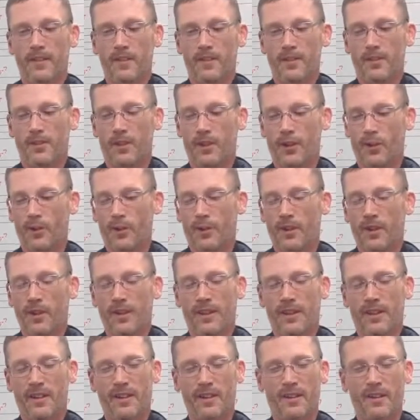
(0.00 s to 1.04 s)
So
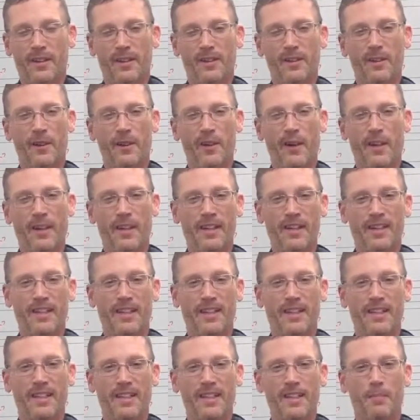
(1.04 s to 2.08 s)
go ahead
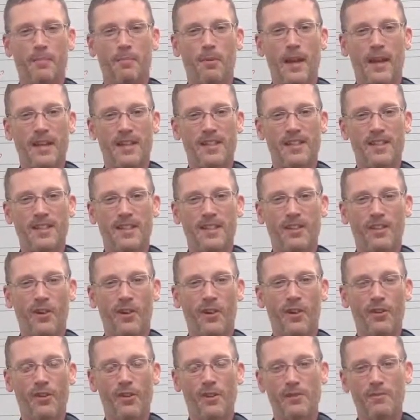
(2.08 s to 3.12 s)
and get to practicing
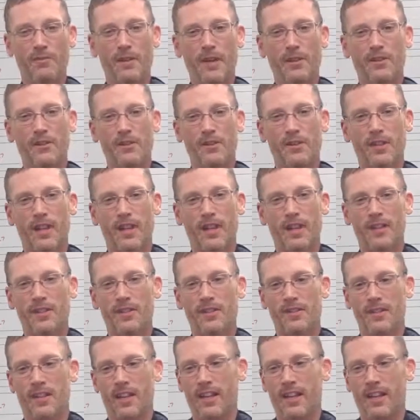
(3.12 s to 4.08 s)
all those major scales,